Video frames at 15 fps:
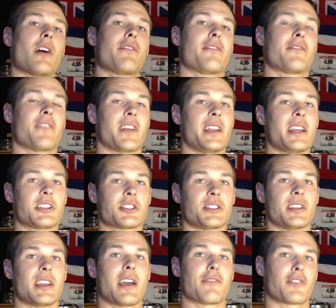off
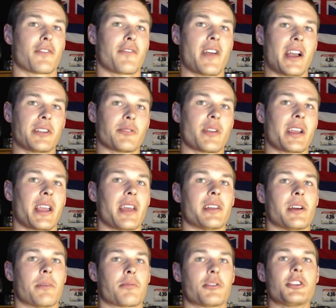financially after factoring in
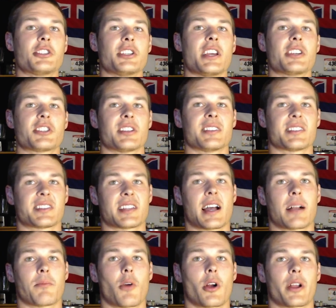appreciation in the
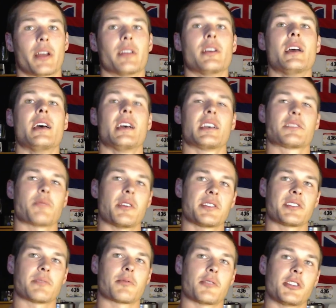stock market, as well
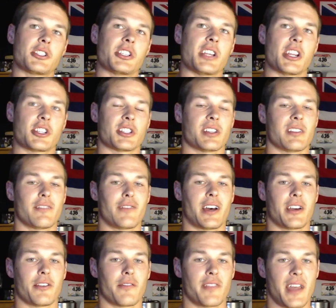as an appreciation in the
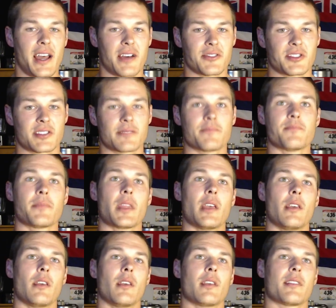value of the house?
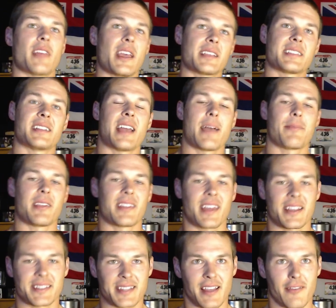Thanks and happy
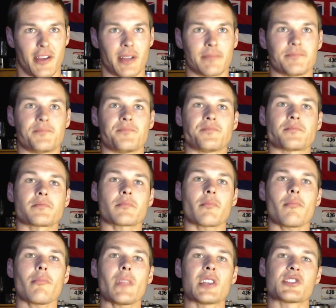Thanksgiving.
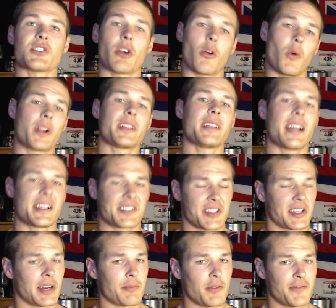So I wanted to ask
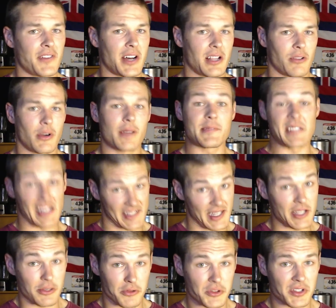a couple follow-ups, as I
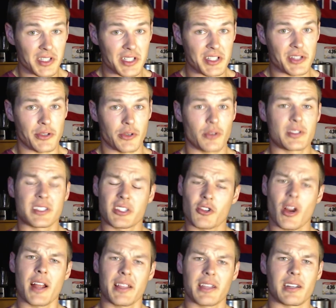usually do, to
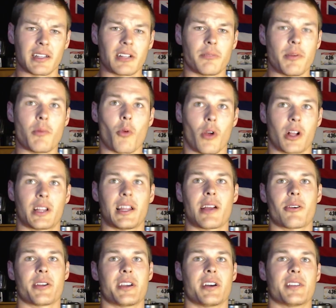try and get a little bit more
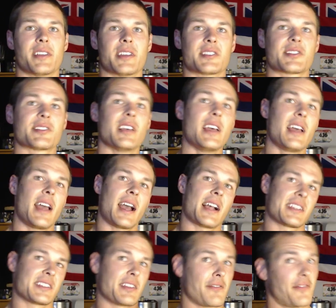clarity on this.
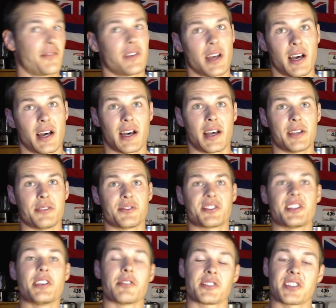Asked if you
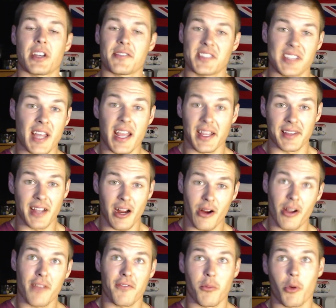see yourself staying in the
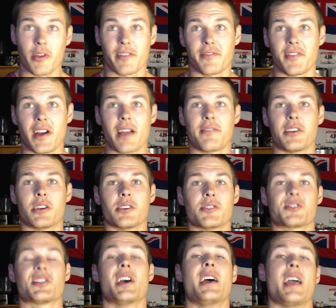area for more than 5
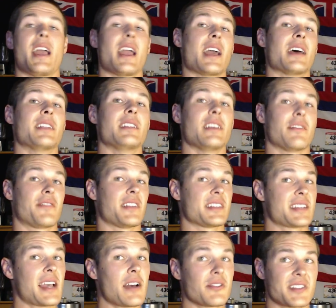years, and if
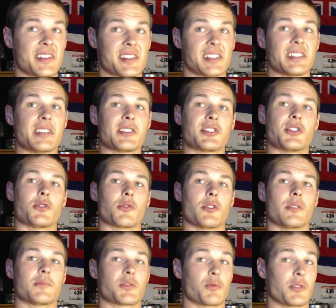this house has at least two
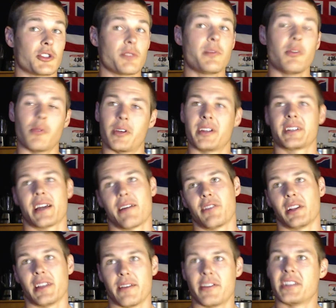rooms, would you be willing to have a
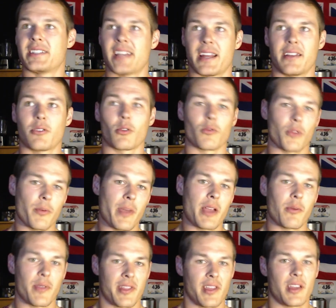live-in tenant or
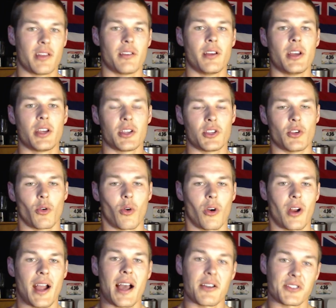roommate within
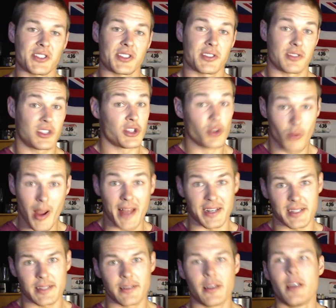your house to
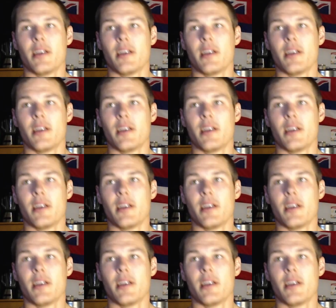rent?